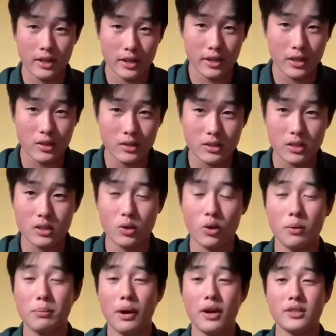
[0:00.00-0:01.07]
use the Tor
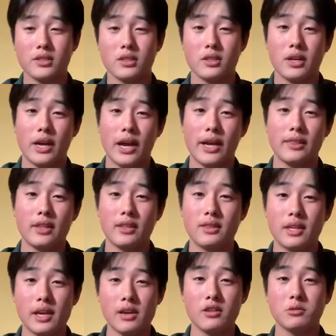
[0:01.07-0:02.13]
browser and the
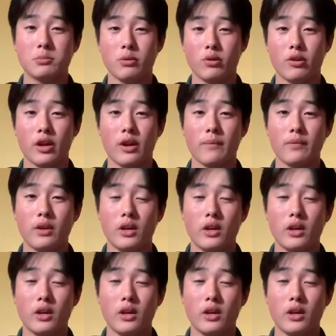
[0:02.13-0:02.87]
Tails program,